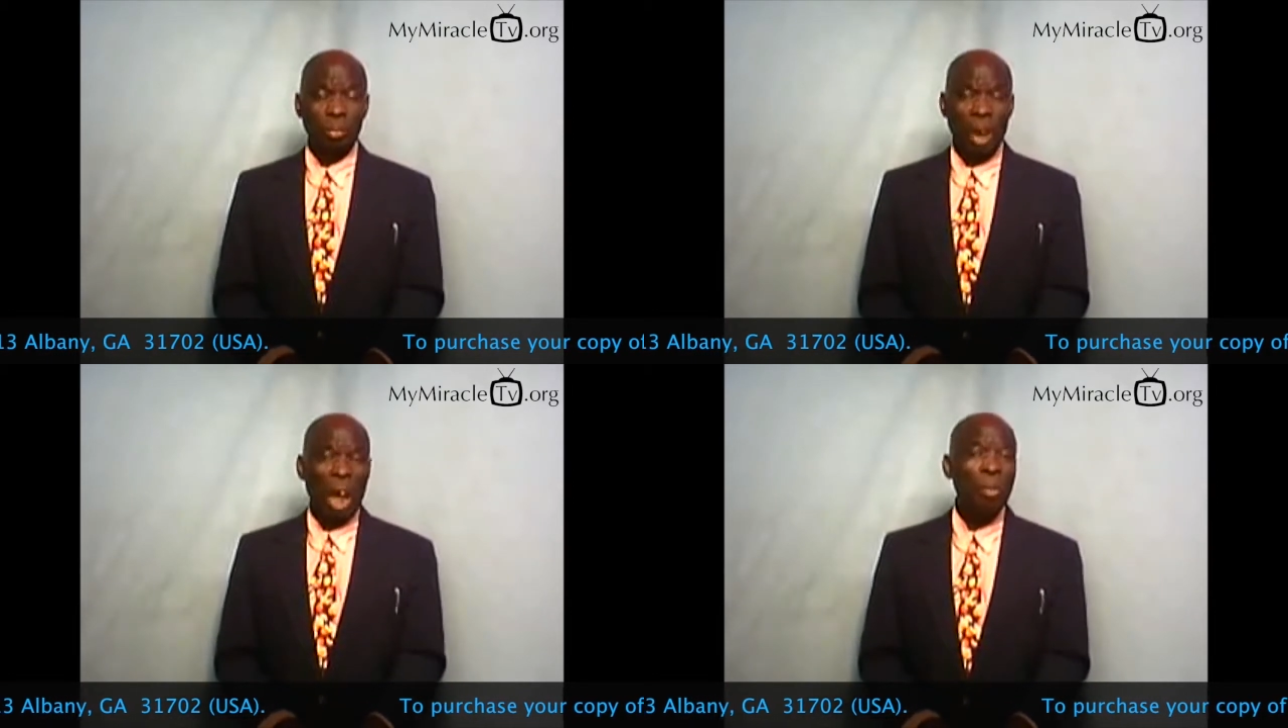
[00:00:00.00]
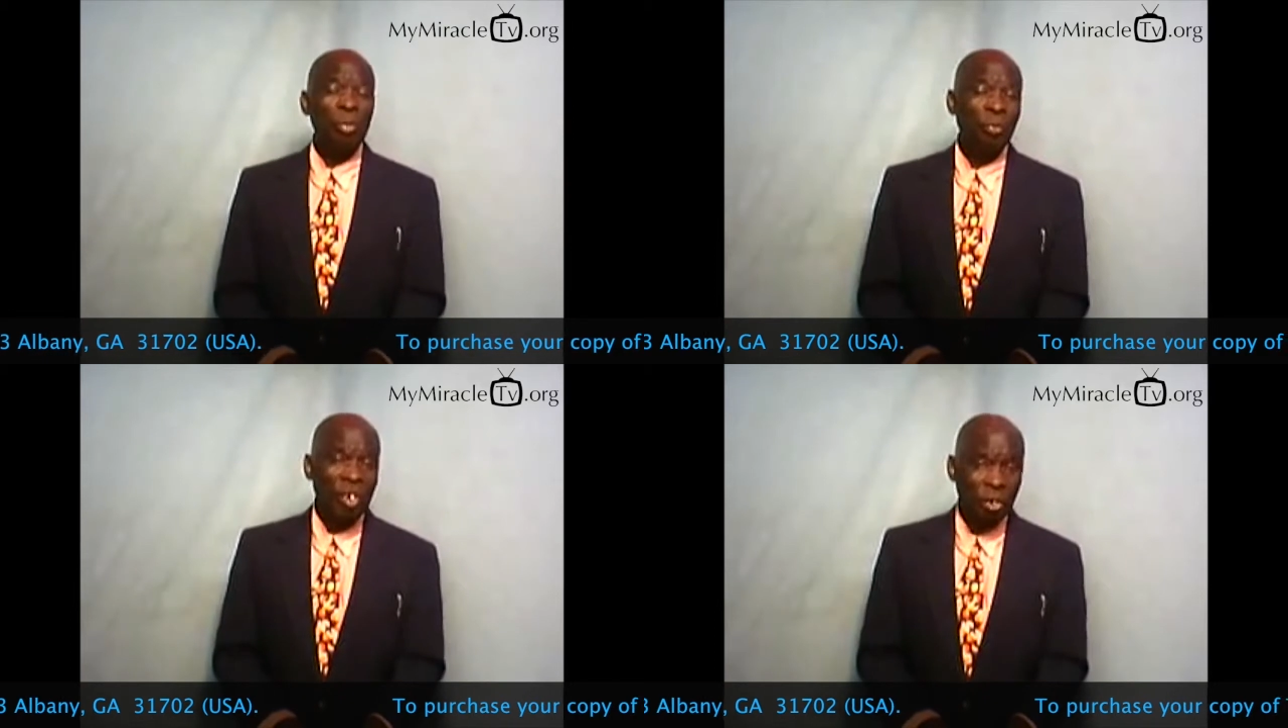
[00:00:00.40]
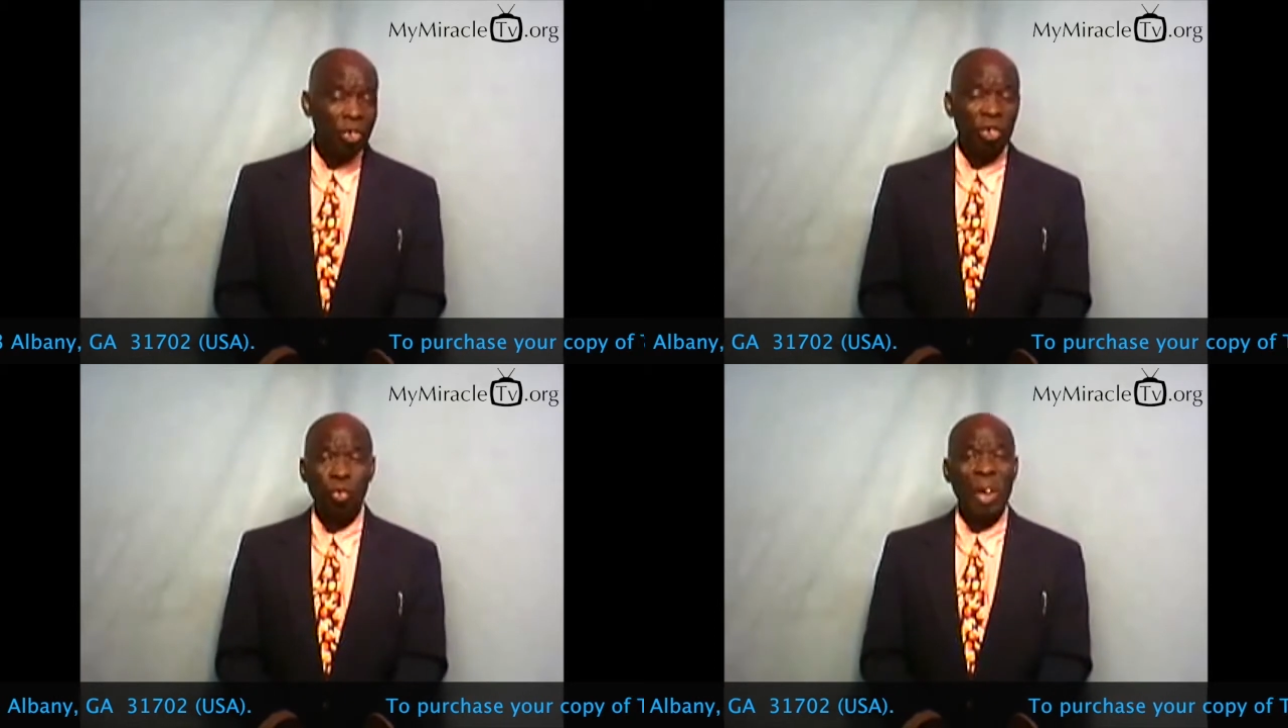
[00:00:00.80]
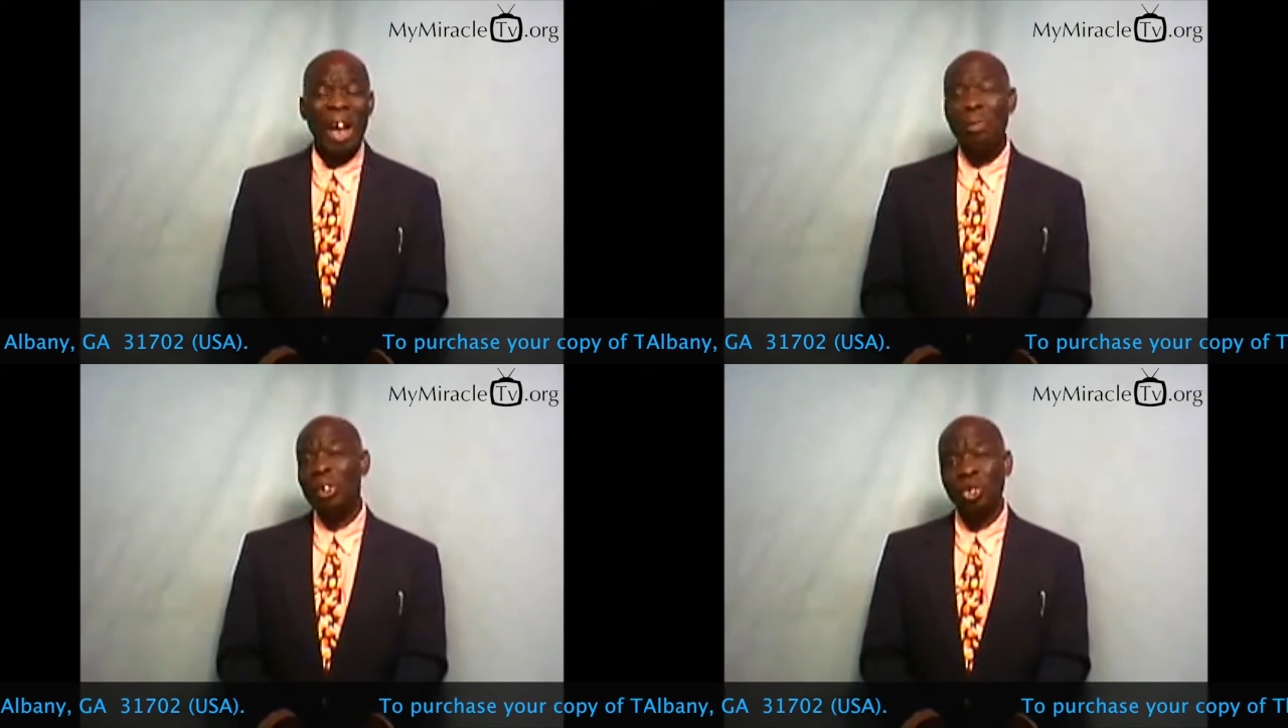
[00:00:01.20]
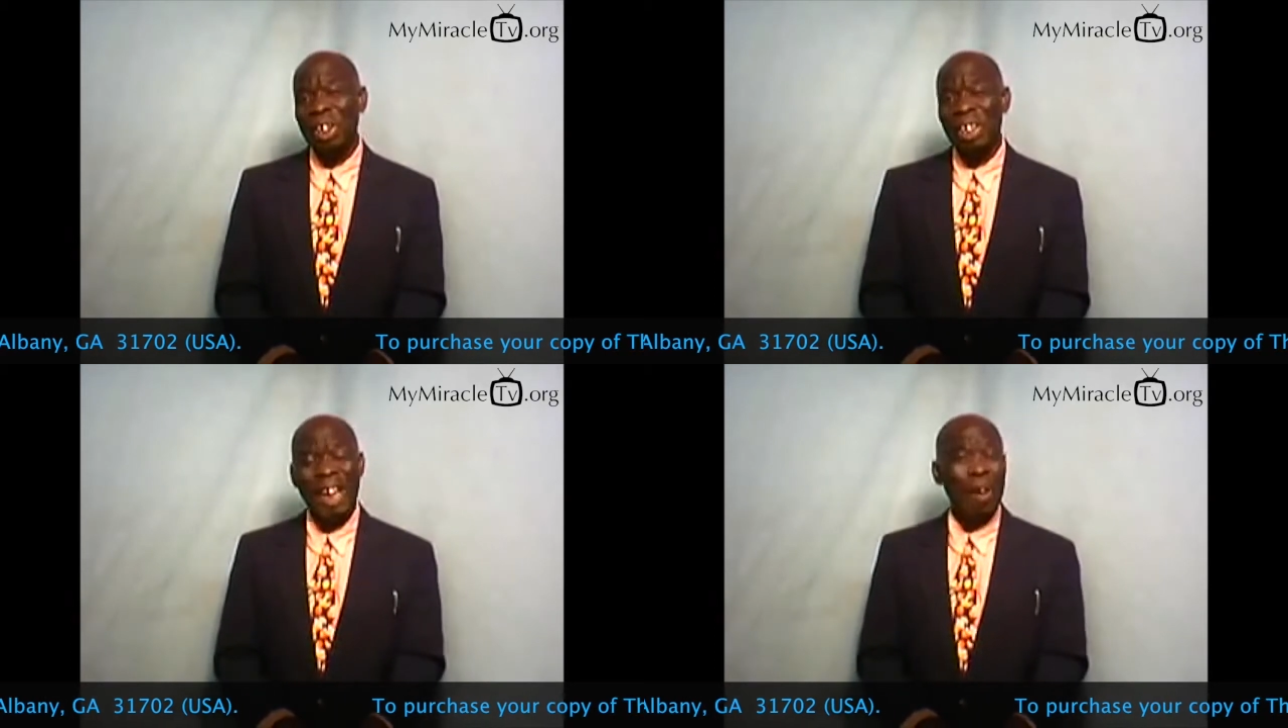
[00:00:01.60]
Bible versions we're having
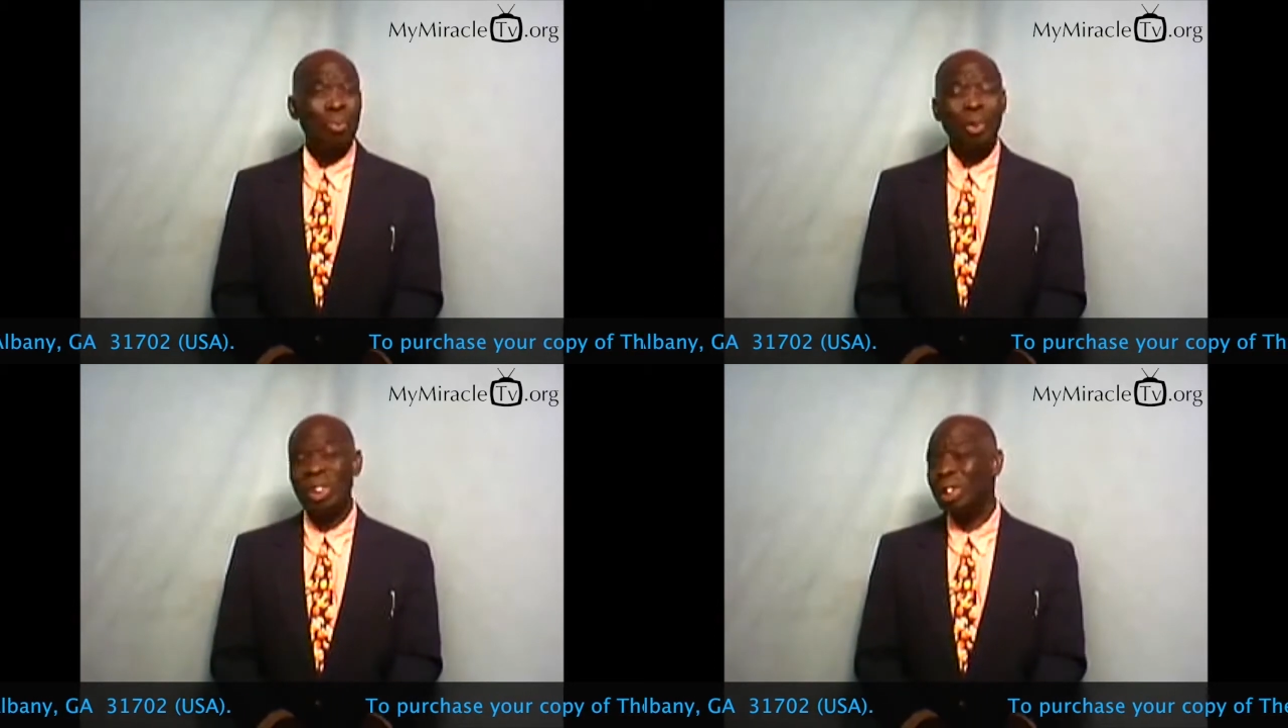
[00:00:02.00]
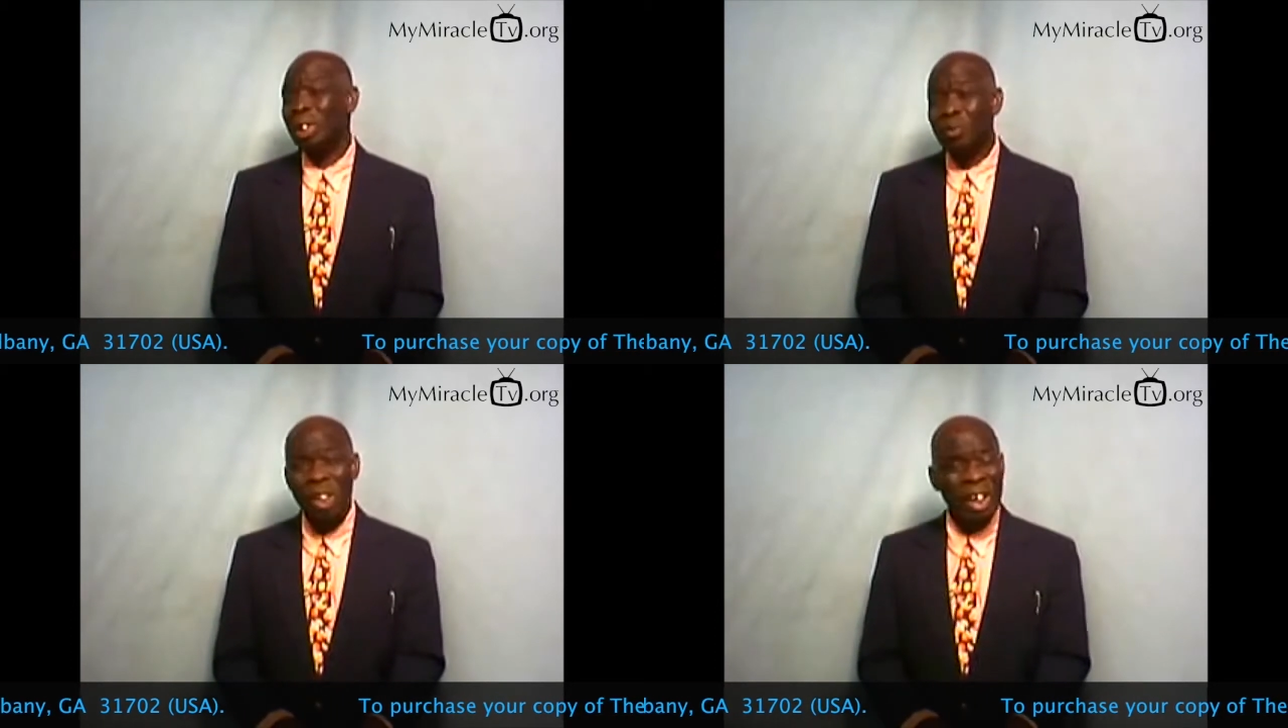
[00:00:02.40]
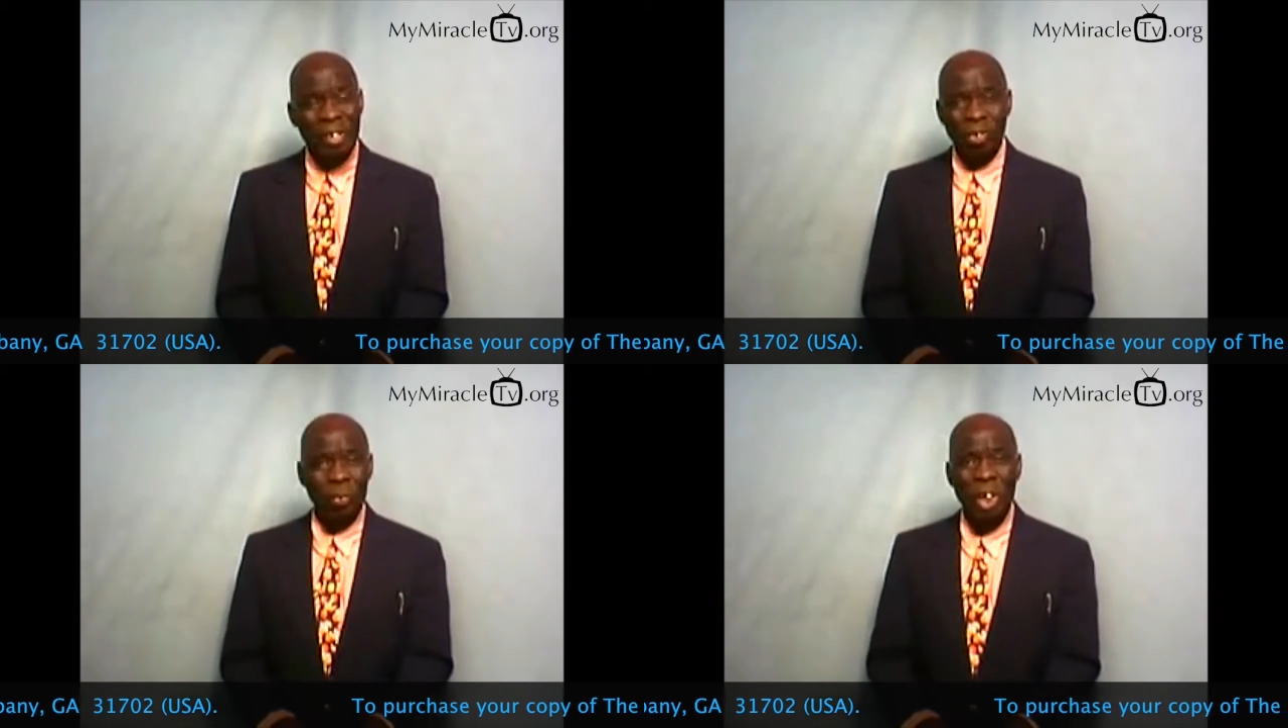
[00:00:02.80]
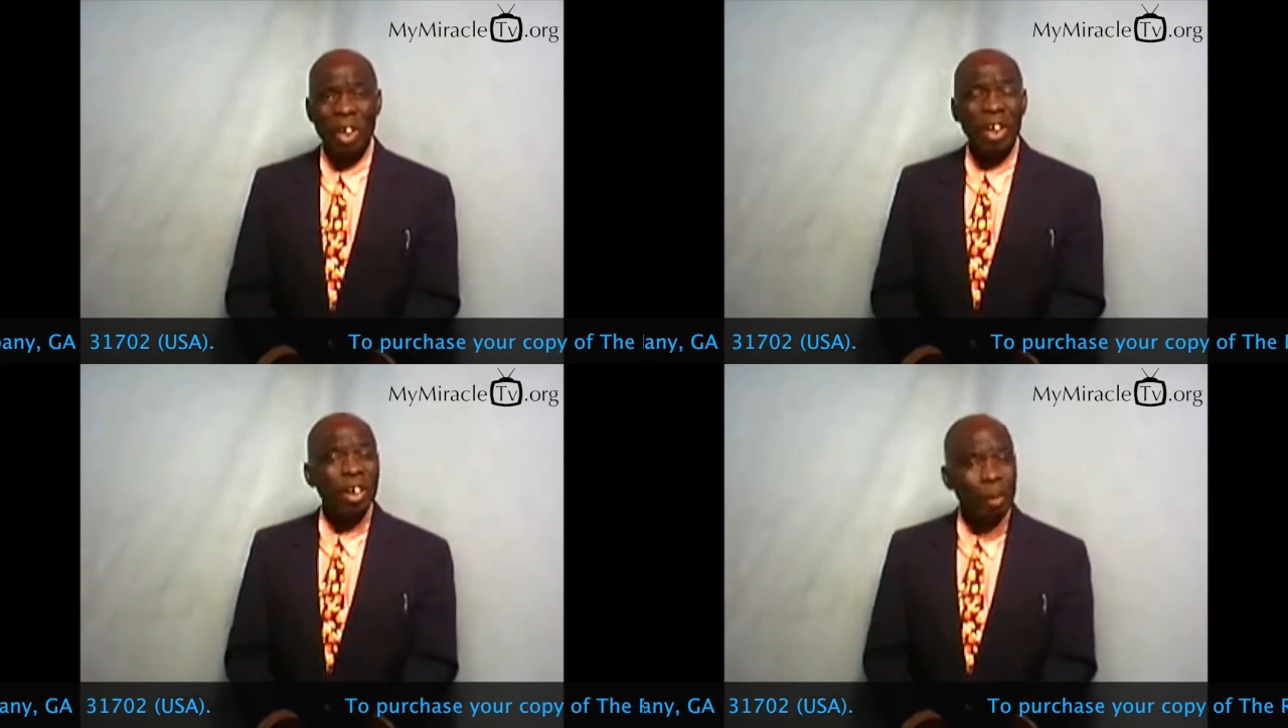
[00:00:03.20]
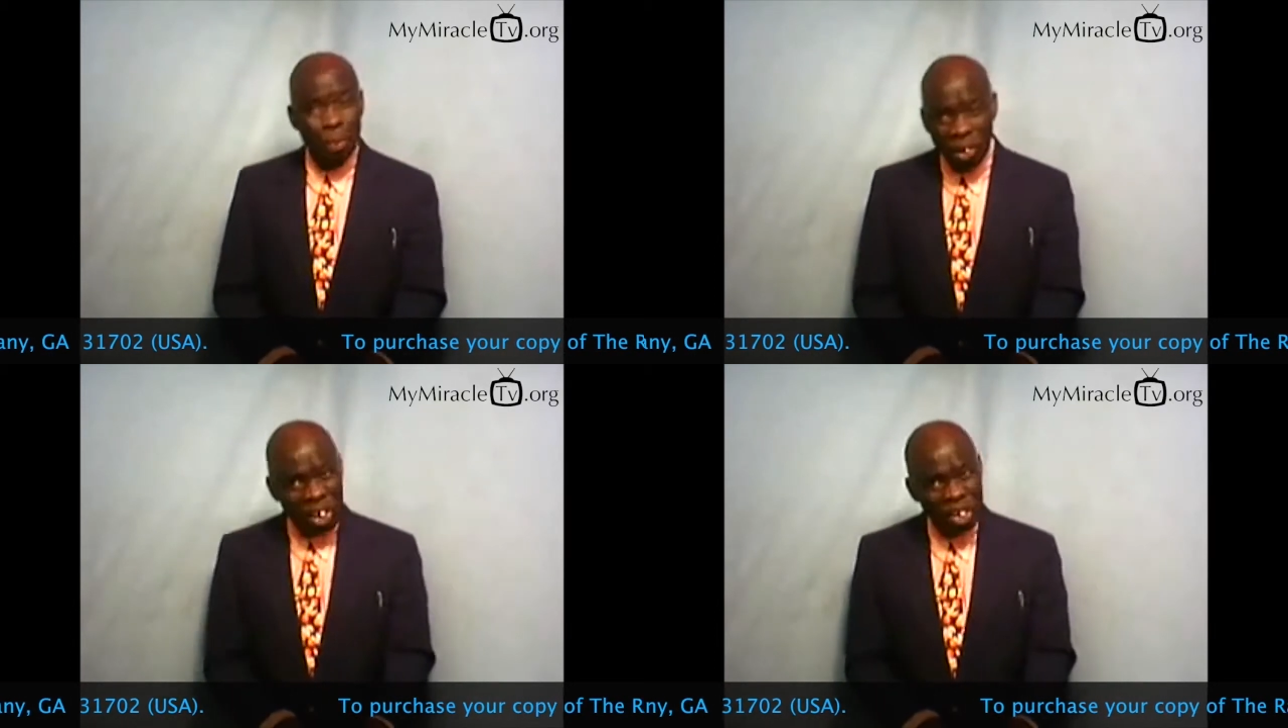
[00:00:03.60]
today are putting different kinds of
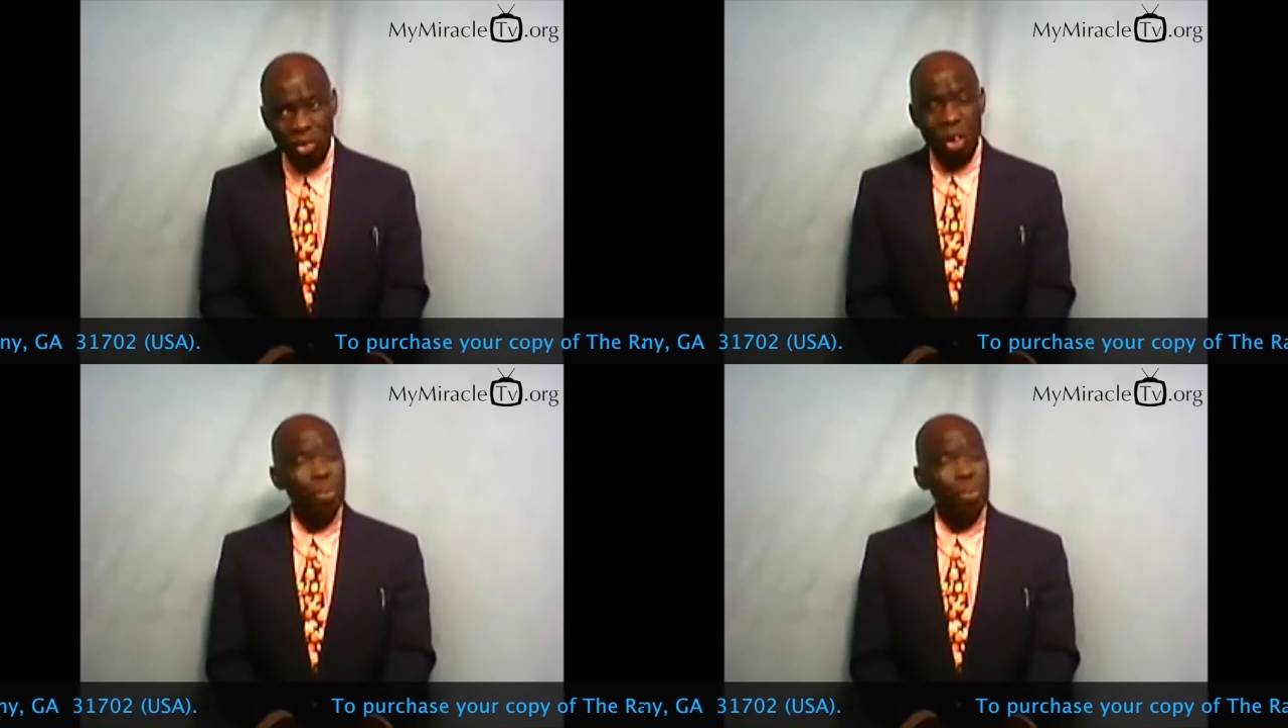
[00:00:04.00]
interpretation.